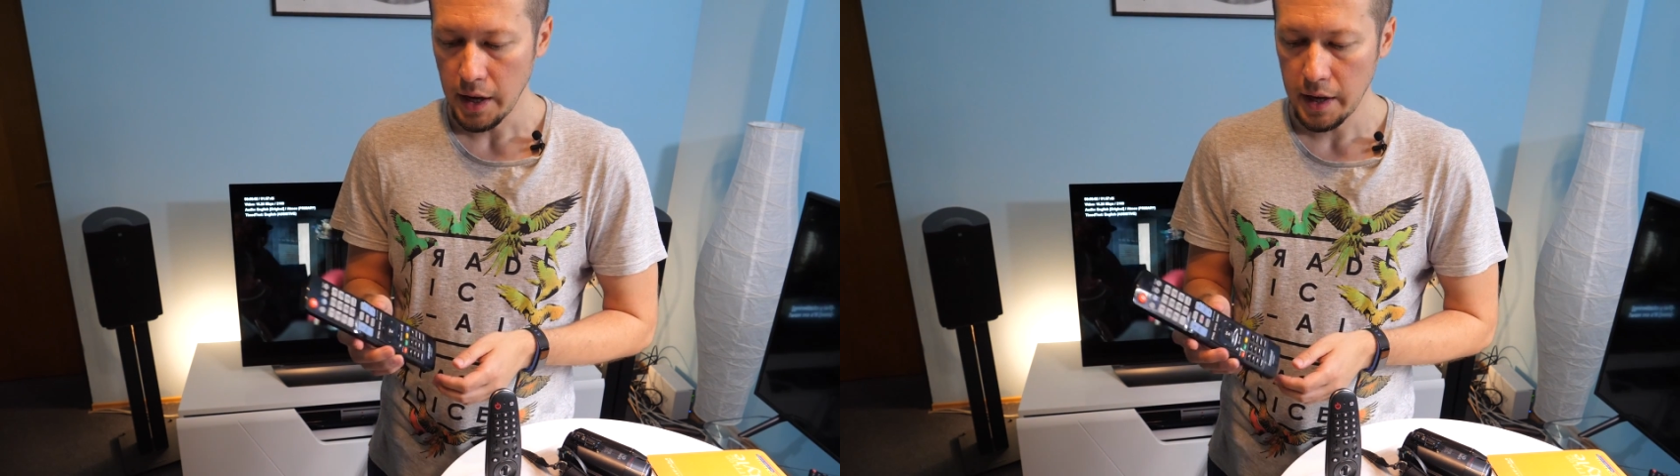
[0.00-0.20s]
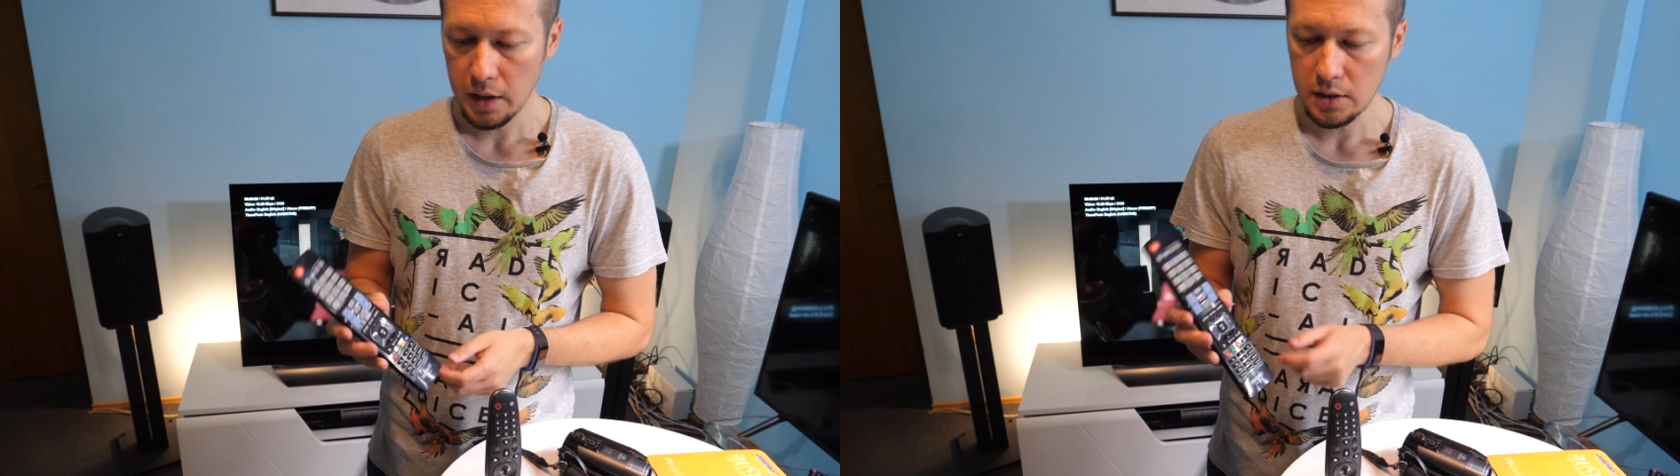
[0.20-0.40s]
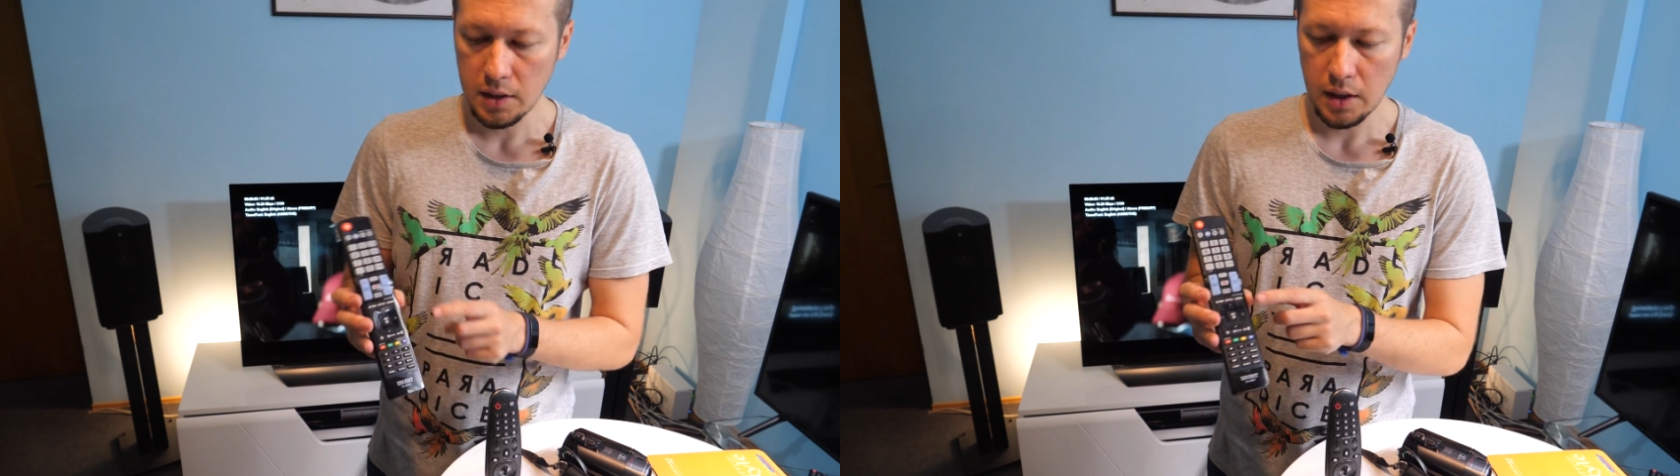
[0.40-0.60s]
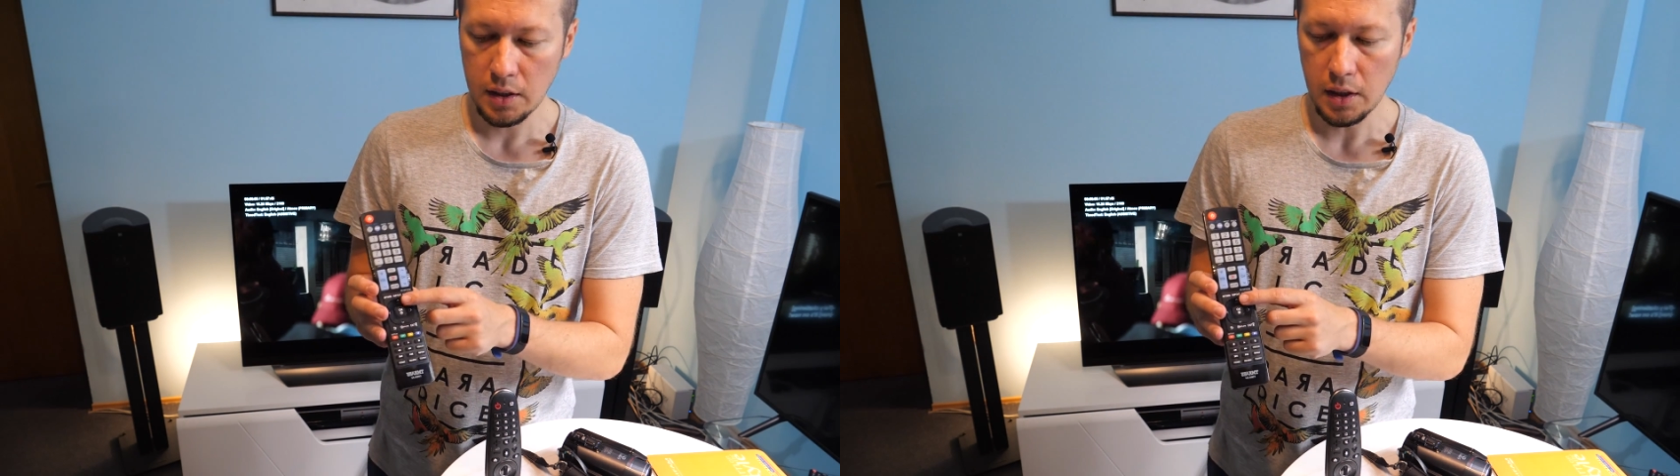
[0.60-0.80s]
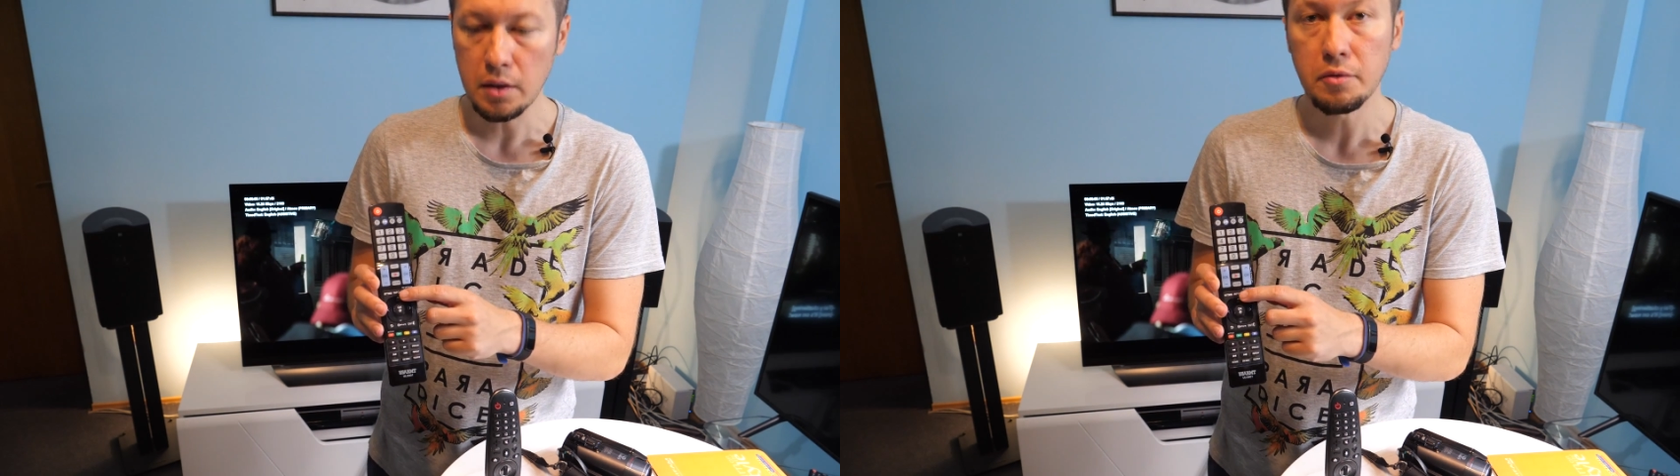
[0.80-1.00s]
and it's
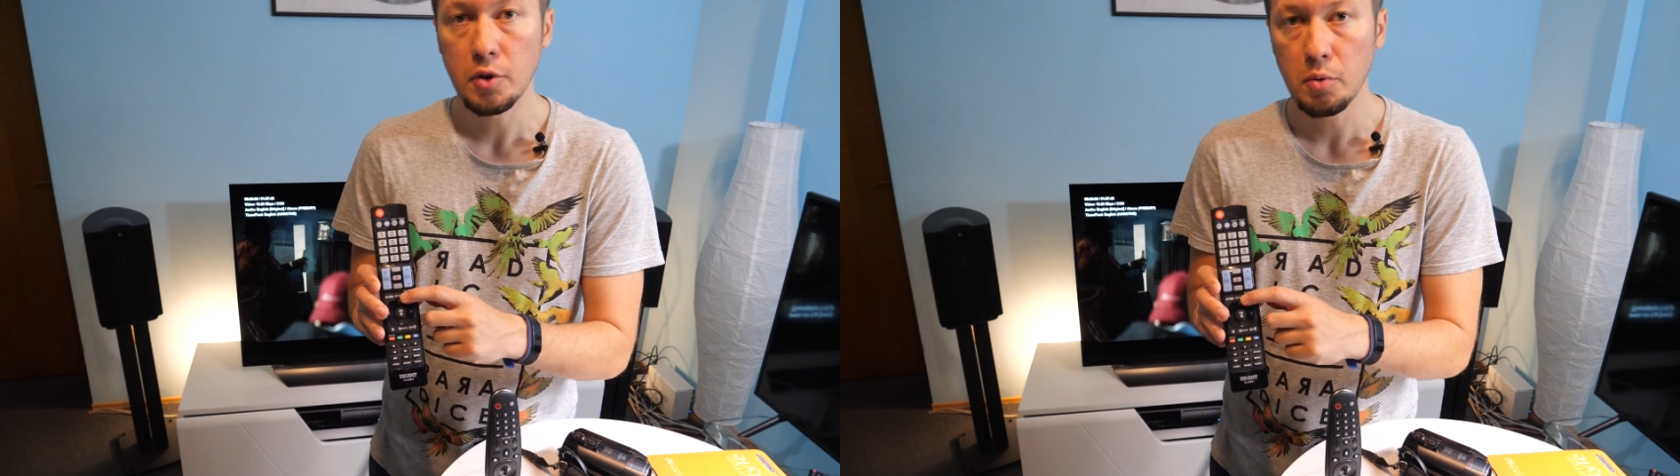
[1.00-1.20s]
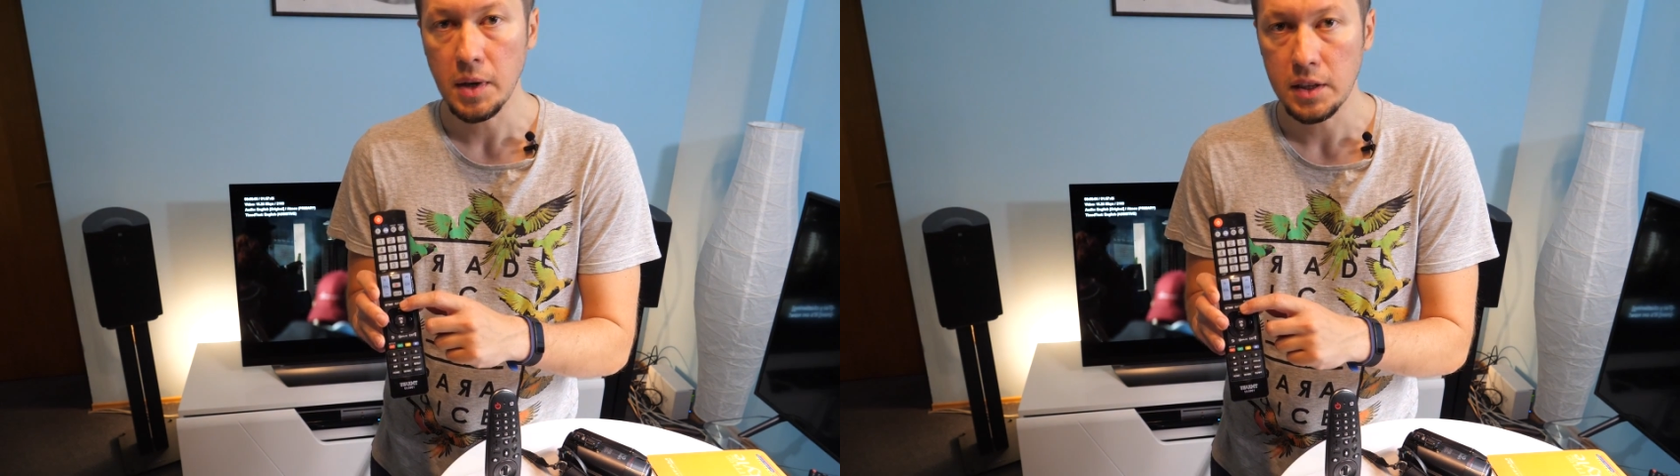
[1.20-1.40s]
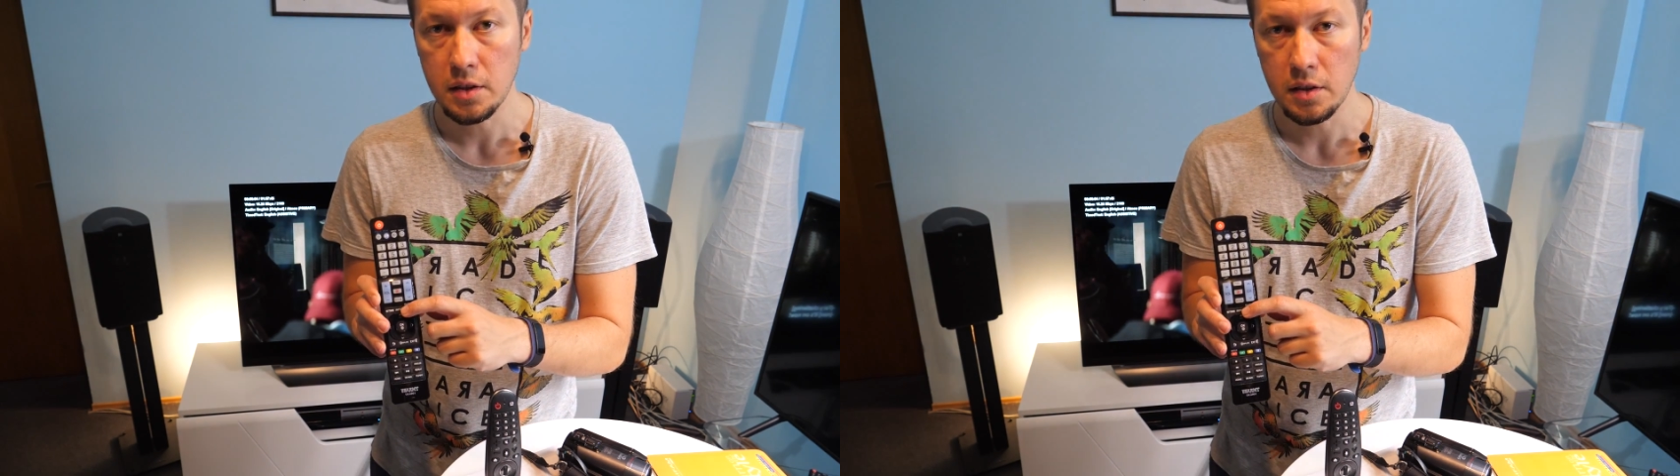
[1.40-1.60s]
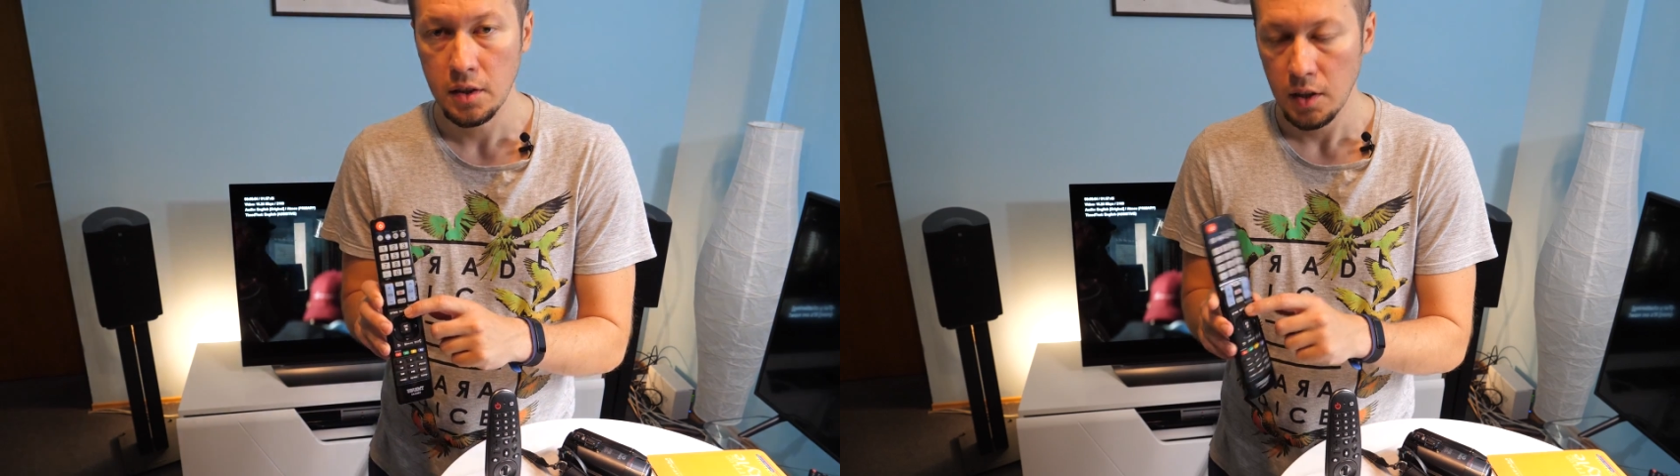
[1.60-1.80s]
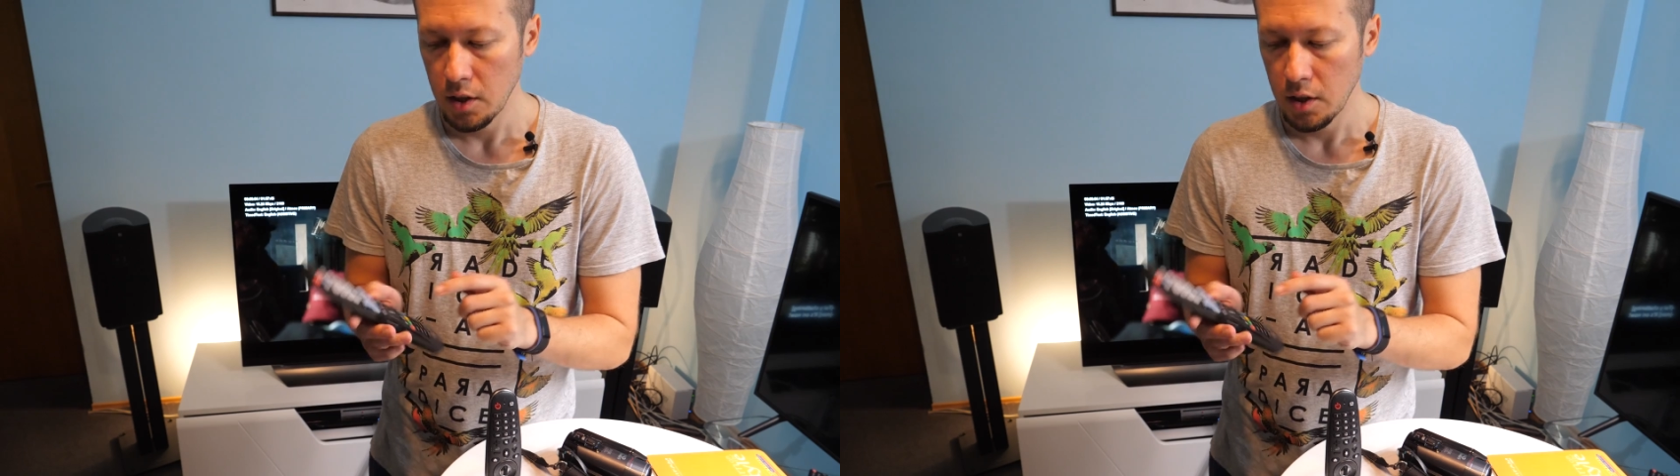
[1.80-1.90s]
got info button.